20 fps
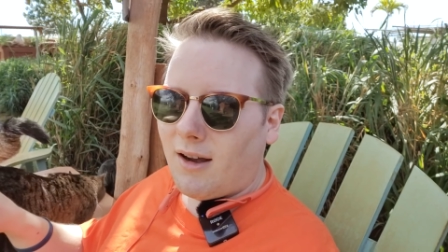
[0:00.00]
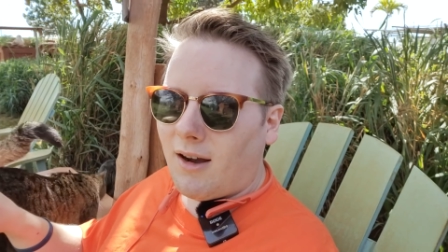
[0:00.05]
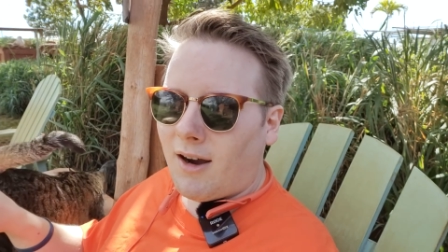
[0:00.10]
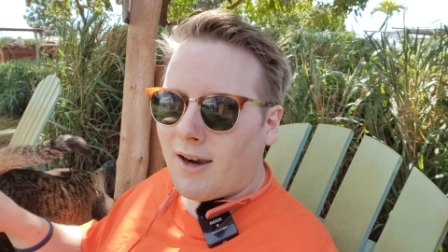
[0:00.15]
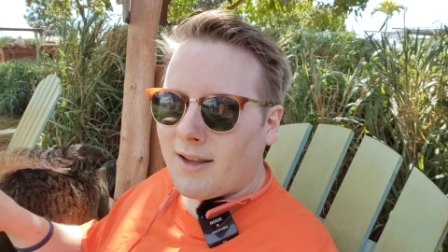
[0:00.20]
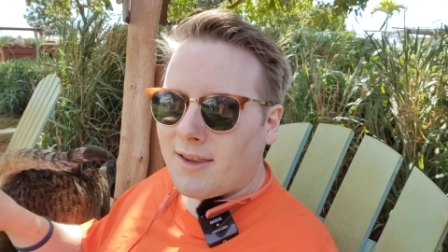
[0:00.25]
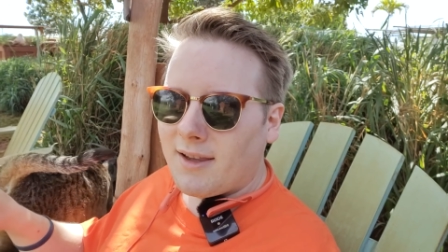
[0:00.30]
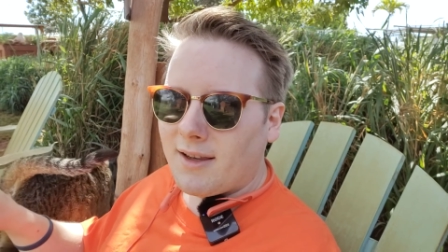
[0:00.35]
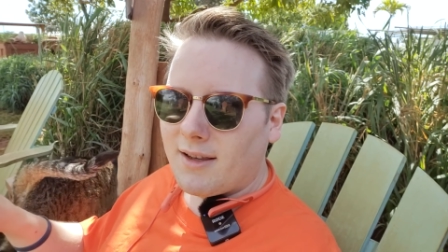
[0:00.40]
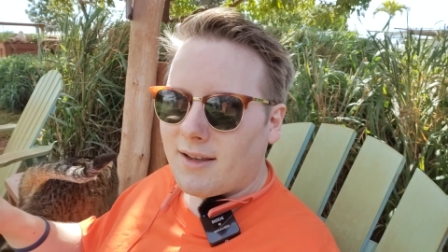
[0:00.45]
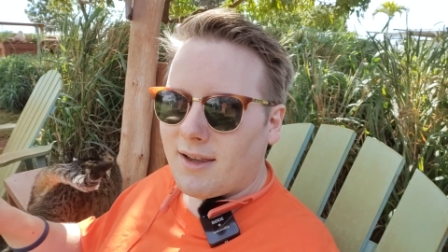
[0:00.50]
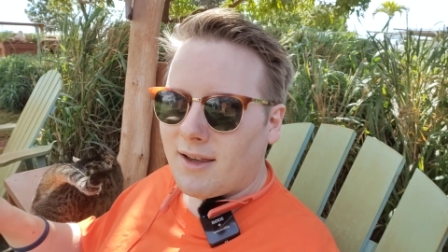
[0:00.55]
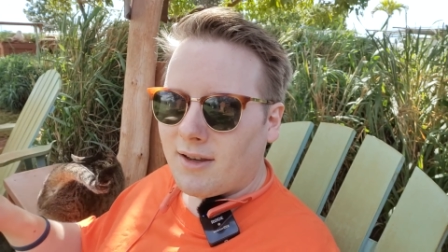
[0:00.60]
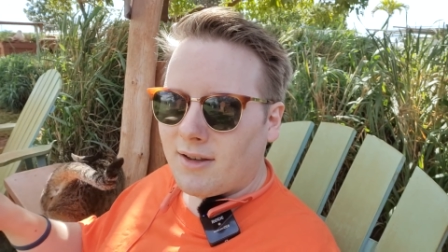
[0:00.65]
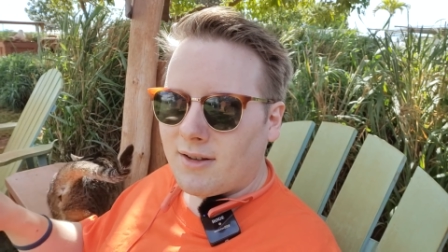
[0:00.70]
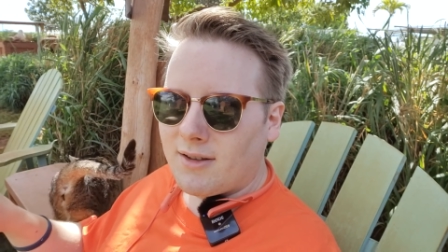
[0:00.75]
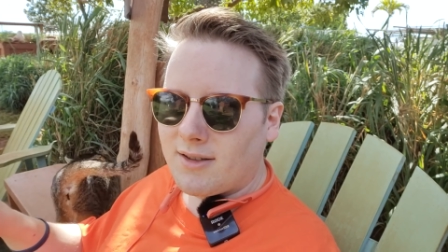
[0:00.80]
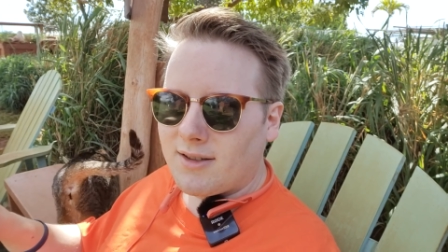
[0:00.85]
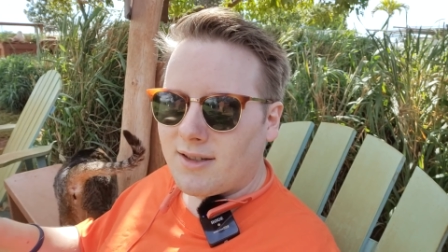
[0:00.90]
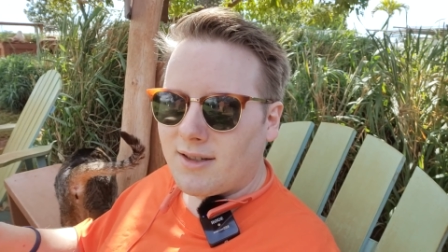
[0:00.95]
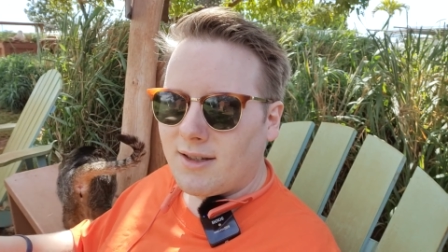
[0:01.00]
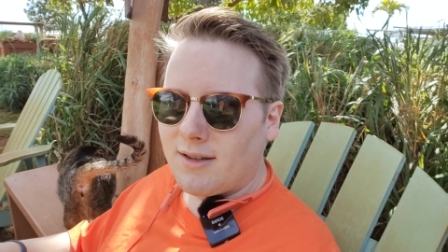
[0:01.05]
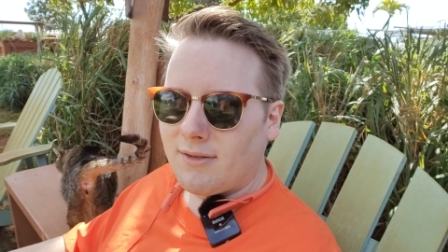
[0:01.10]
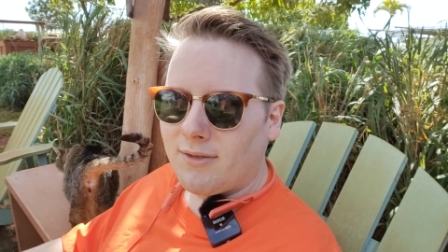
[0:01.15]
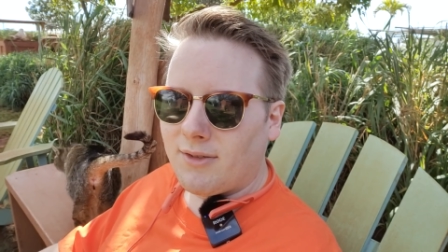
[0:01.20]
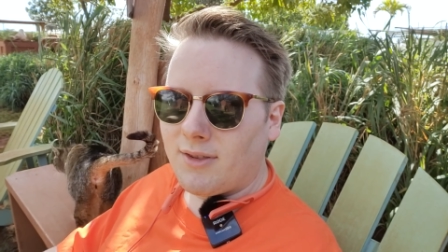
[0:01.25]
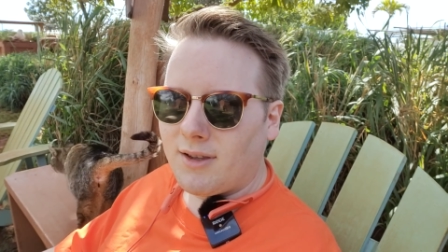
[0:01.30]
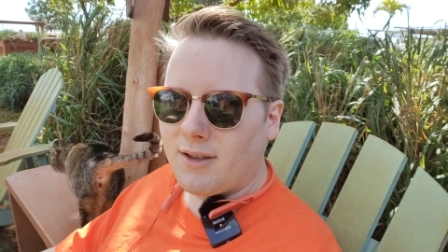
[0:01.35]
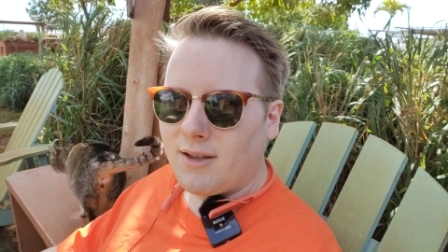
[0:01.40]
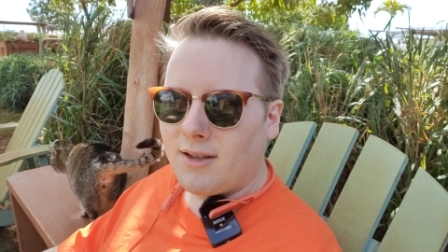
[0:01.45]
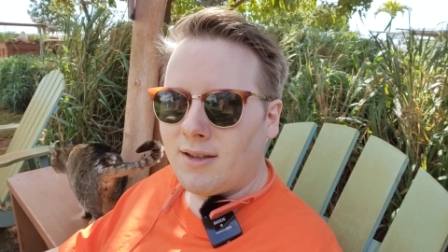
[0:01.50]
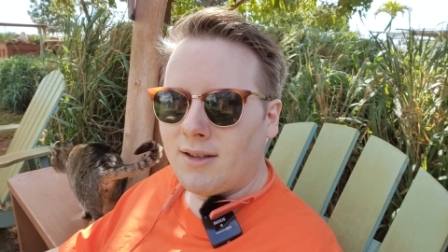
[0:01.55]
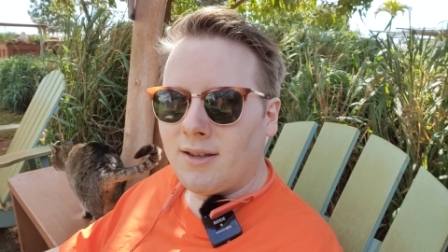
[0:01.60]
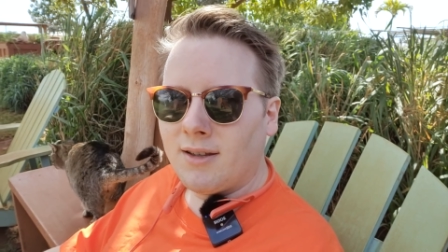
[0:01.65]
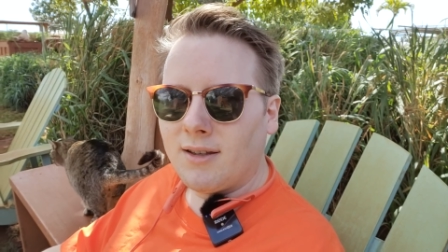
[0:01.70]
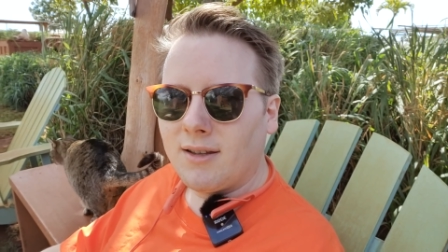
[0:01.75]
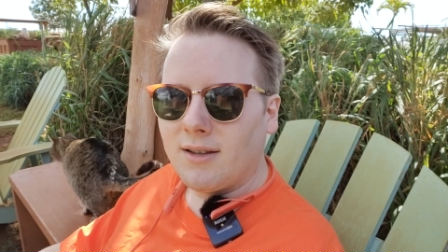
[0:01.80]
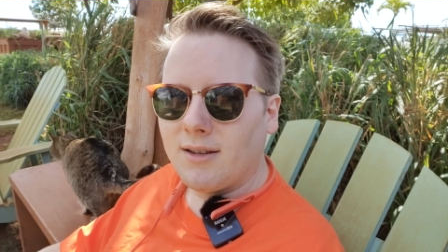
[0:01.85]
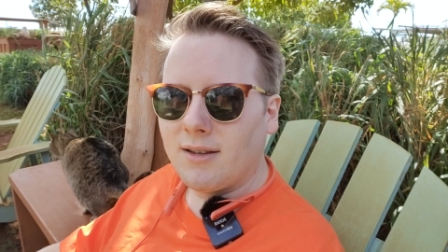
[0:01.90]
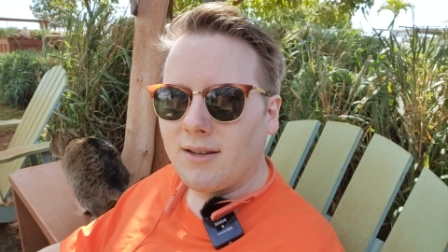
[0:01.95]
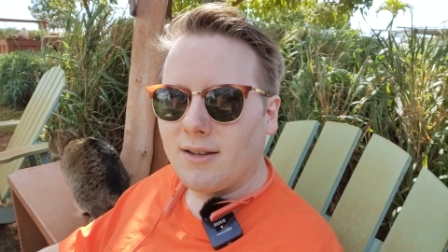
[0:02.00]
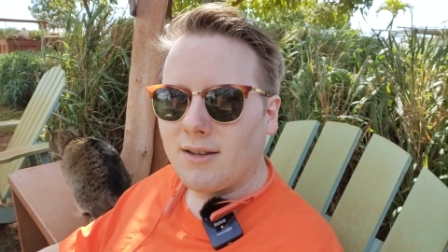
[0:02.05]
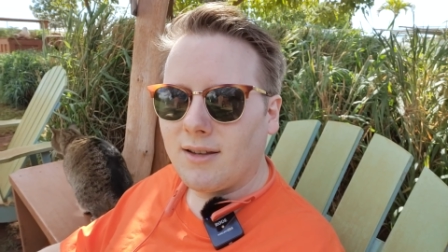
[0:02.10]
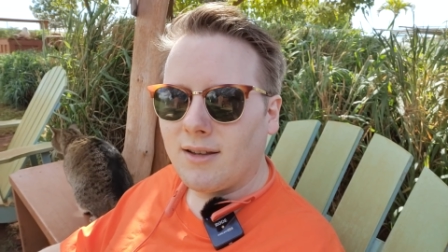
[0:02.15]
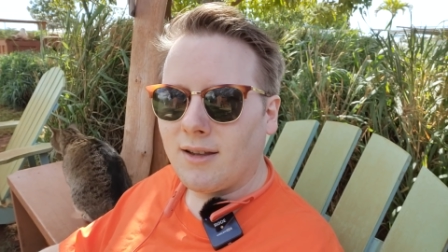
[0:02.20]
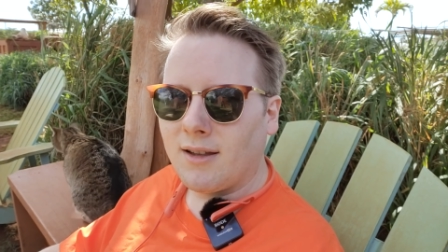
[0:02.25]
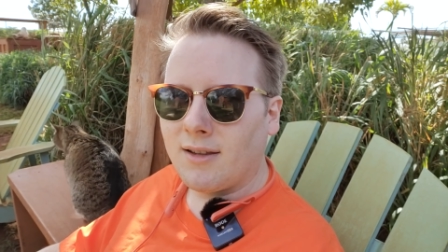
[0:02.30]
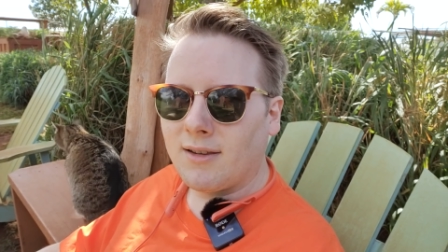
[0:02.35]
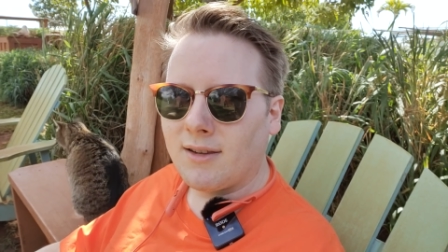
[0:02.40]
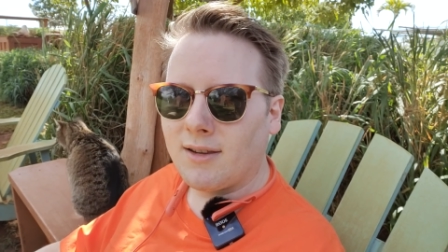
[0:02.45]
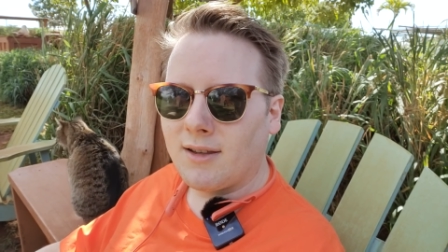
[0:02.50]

I think they're going to see if the uh,